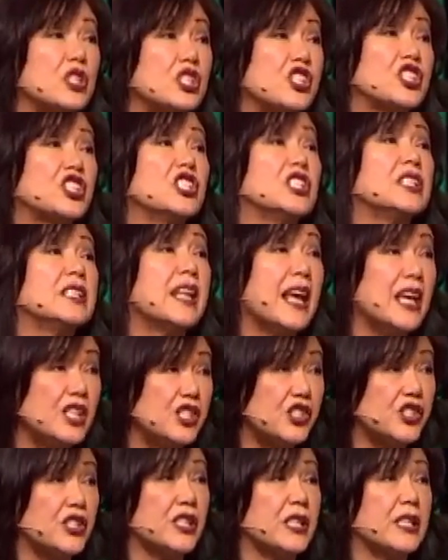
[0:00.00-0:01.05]
Christian
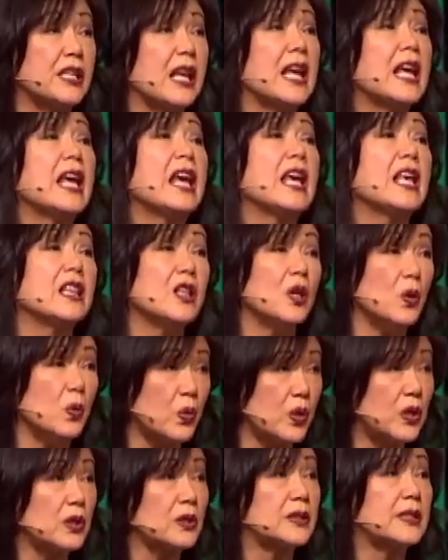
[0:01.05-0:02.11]
nation in the
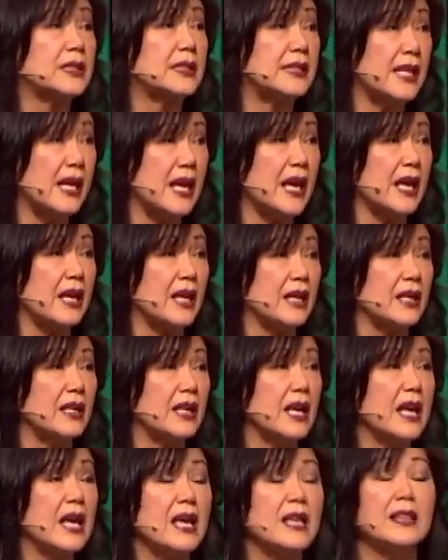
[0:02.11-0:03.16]
world today.
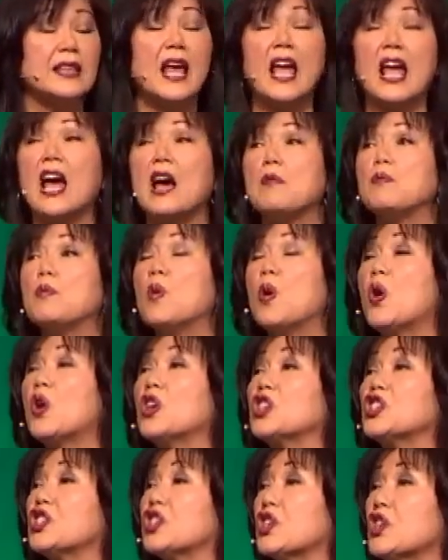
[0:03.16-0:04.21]
They have
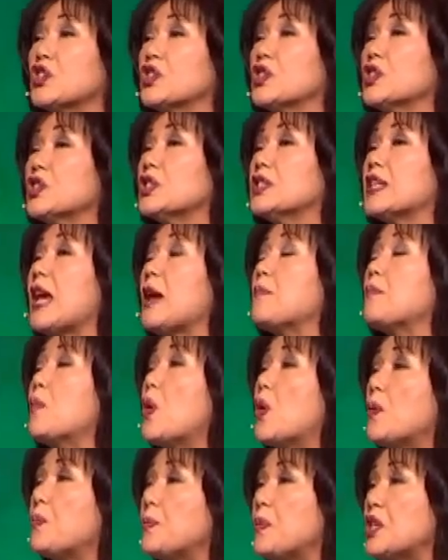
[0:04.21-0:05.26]
more churches and
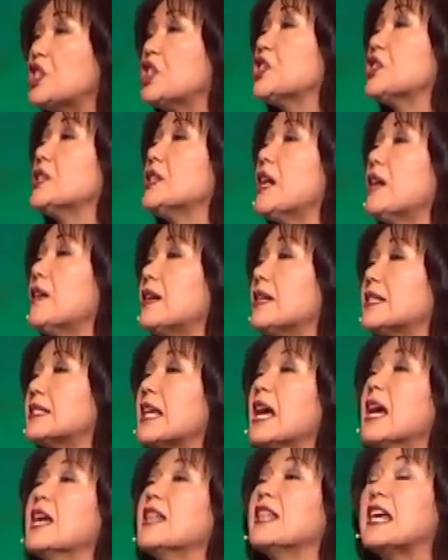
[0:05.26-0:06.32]
more missionaries
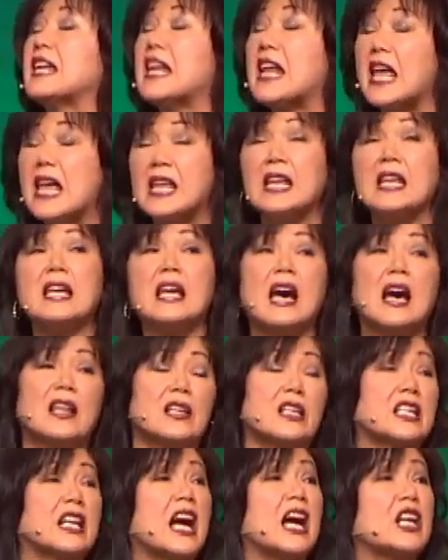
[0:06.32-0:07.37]
than any
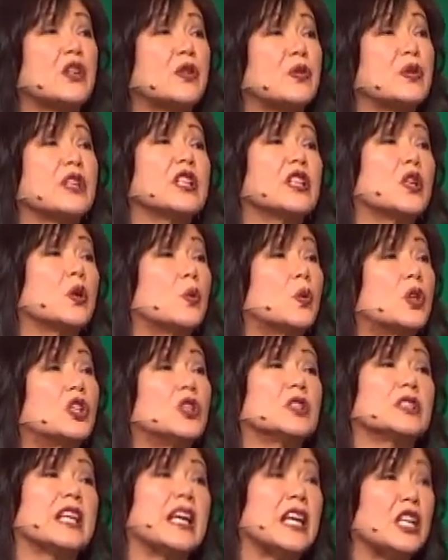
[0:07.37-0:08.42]
other country in the
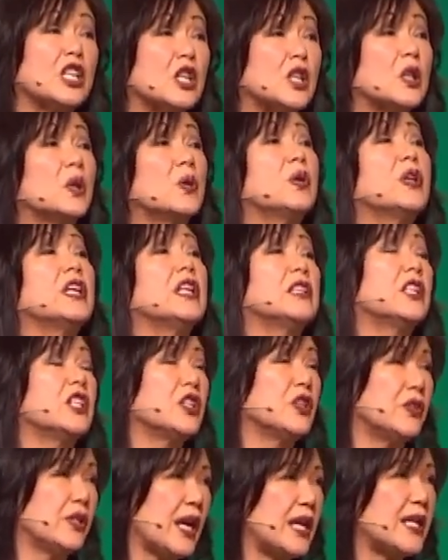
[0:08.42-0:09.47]
world, including
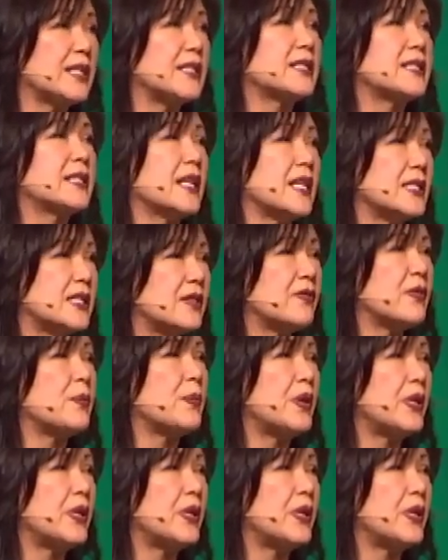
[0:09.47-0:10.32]
the United States of